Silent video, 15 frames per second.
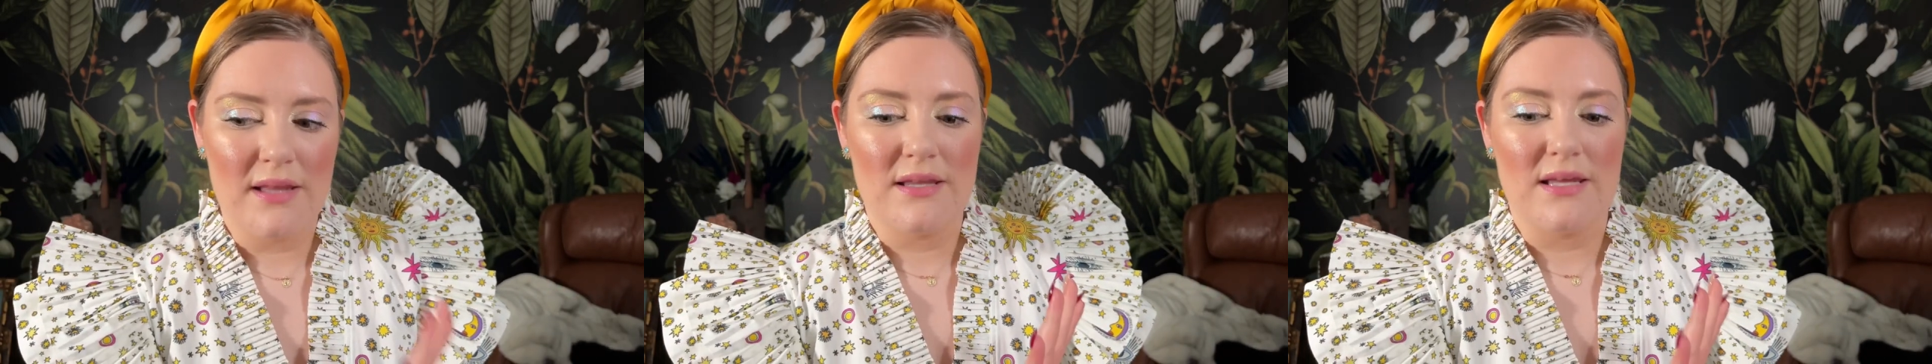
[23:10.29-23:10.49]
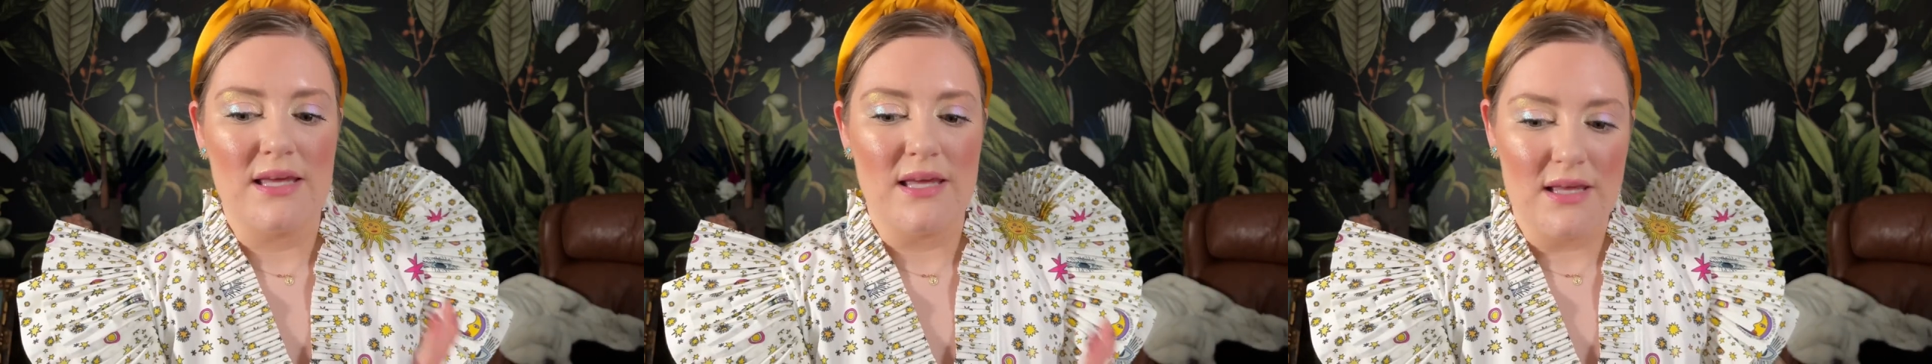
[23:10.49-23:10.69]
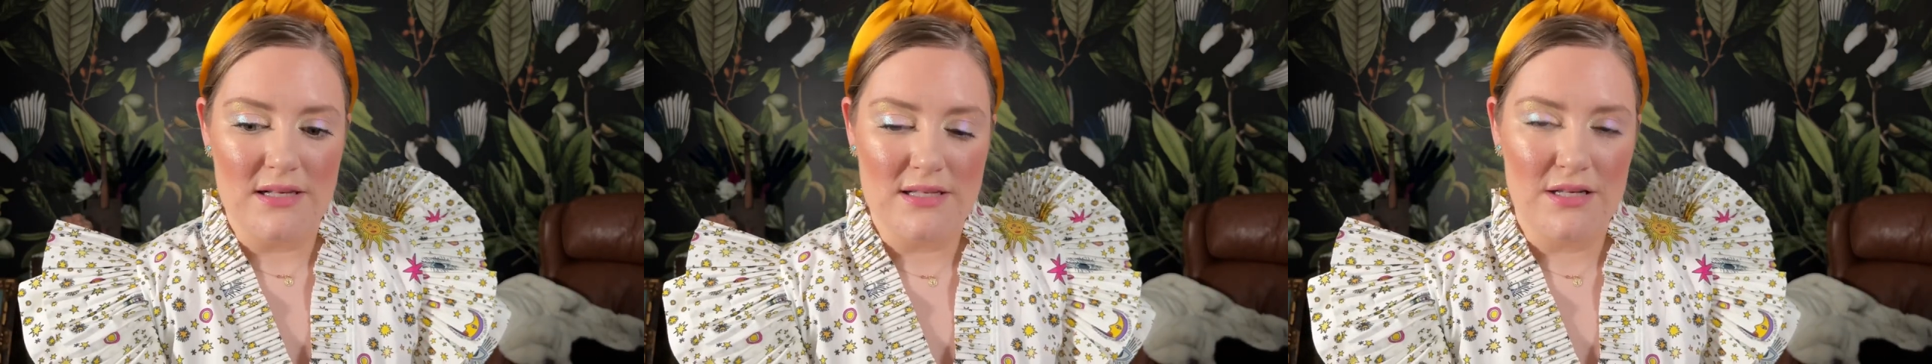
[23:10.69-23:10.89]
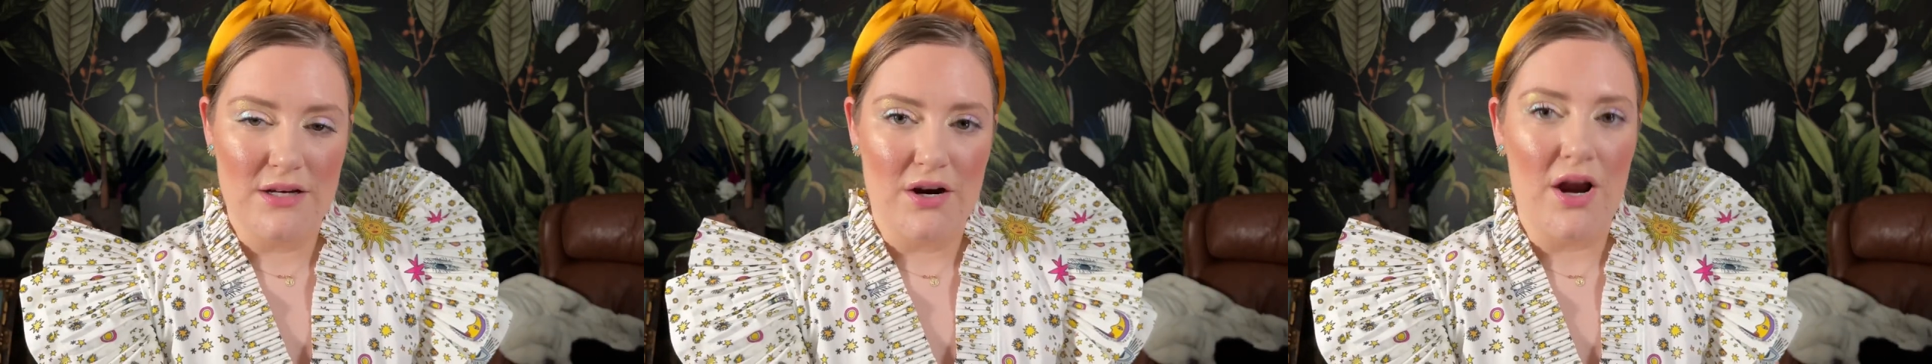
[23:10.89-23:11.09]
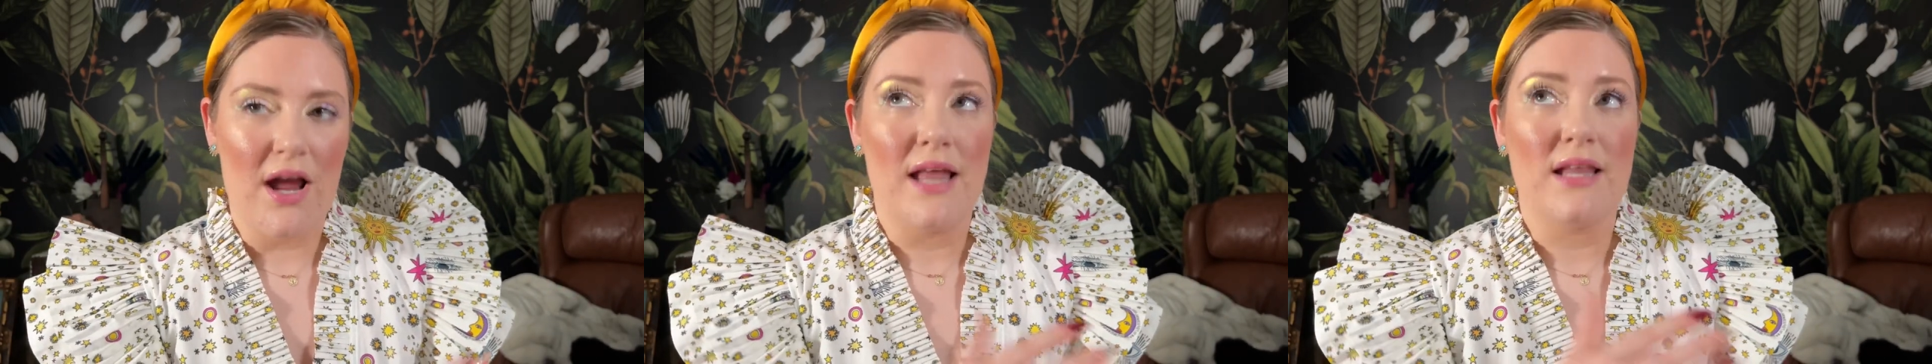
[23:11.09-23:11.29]
the
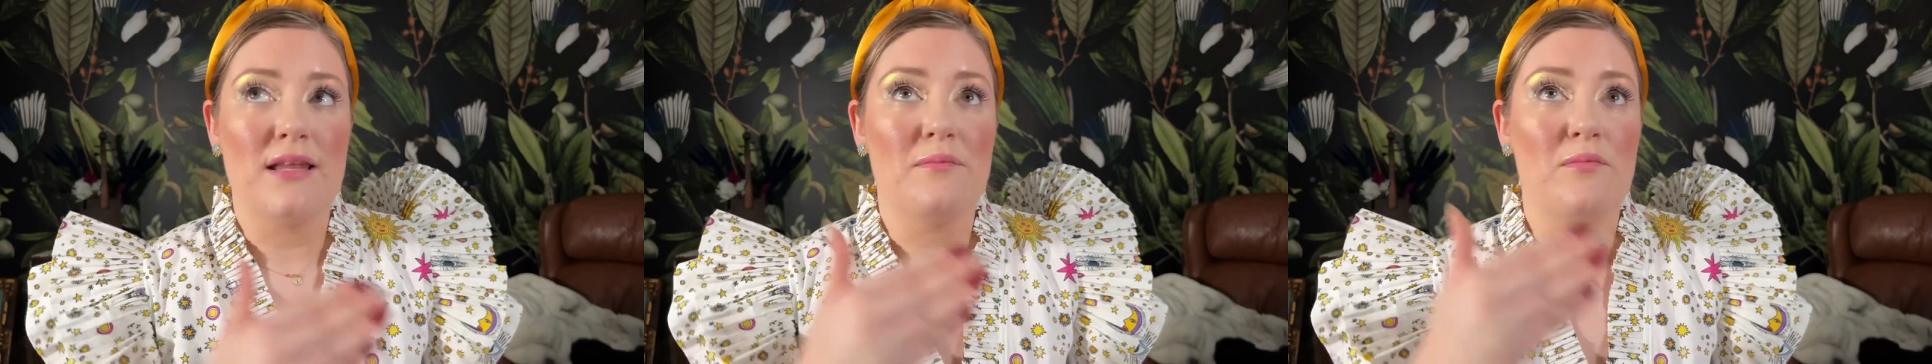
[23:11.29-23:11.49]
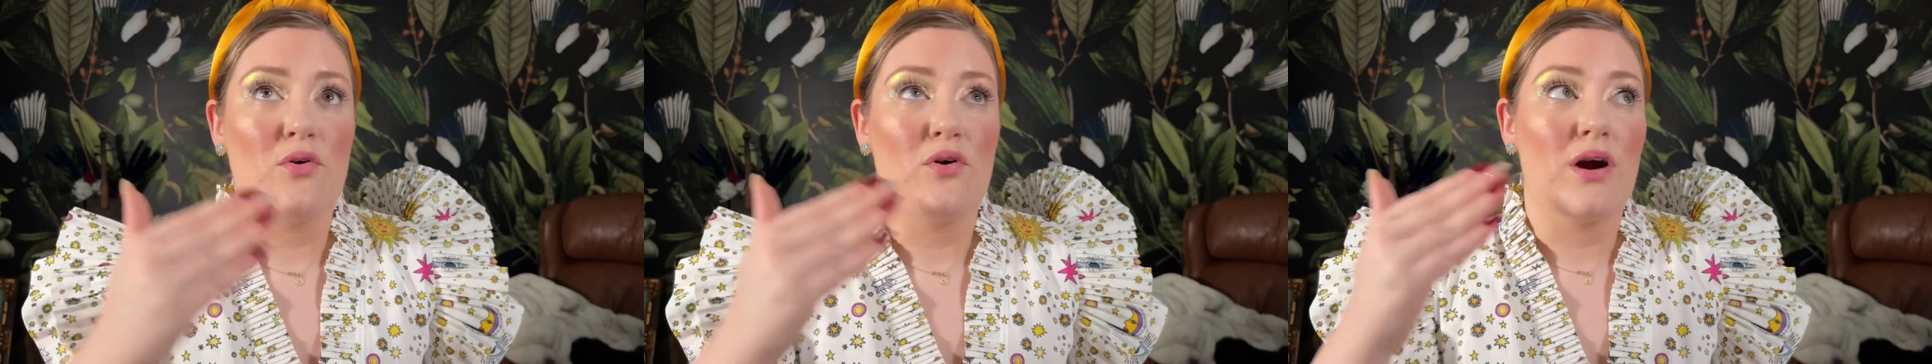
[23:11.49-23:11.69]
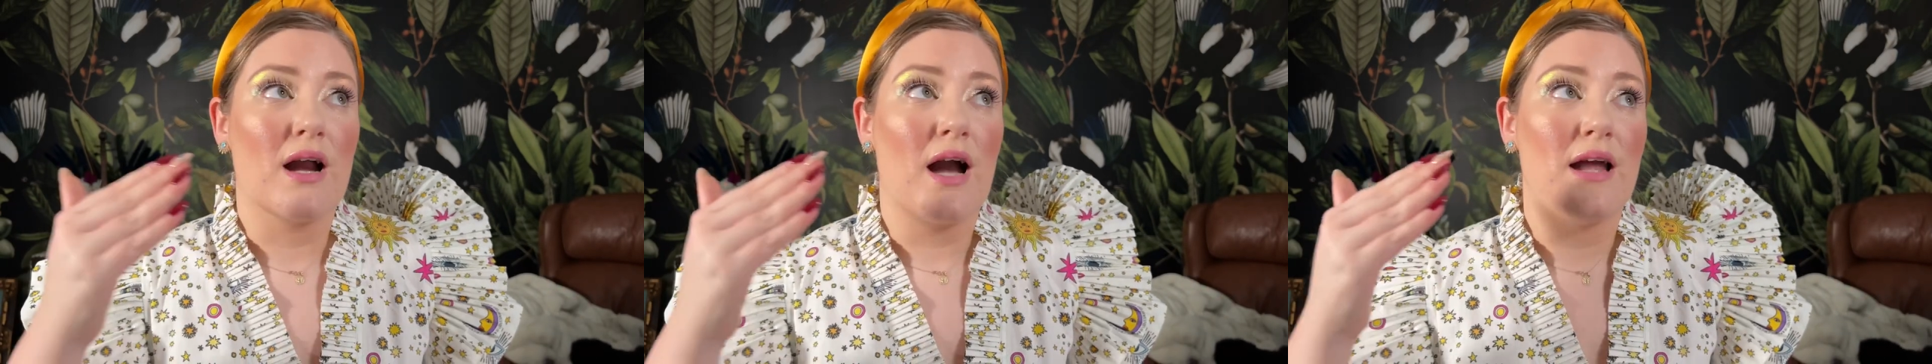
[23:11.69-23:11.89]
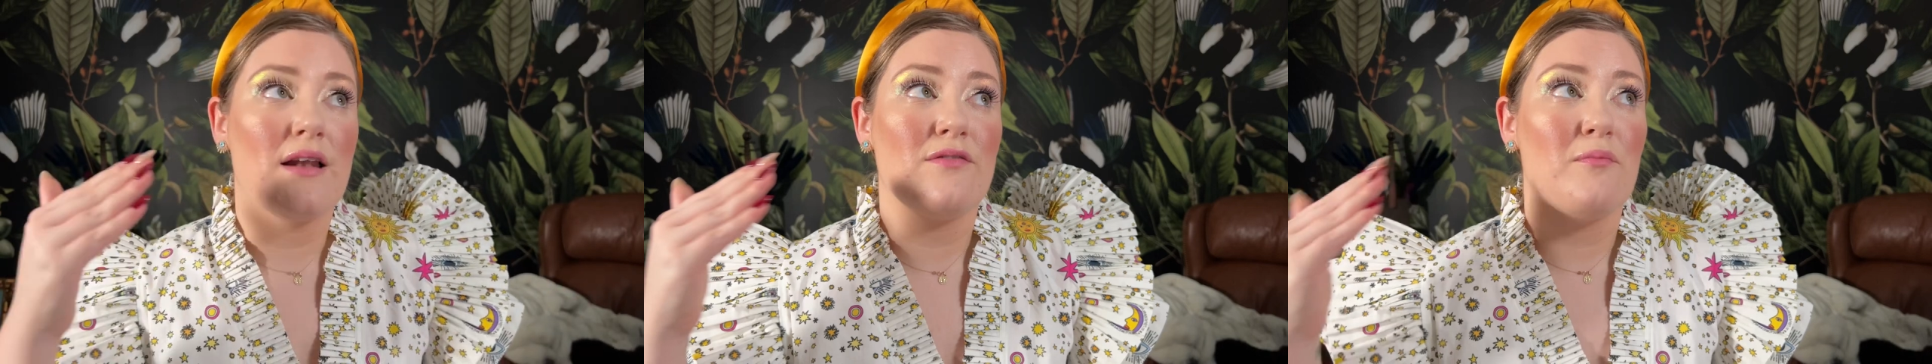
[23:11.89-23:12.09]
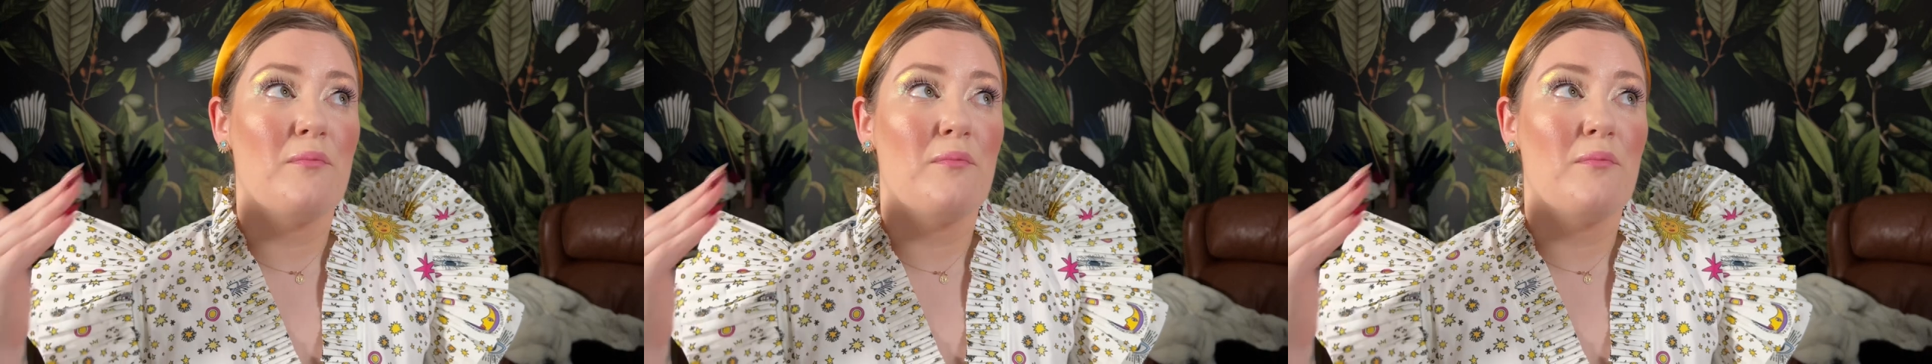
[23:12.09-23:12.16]
easier and the more kind of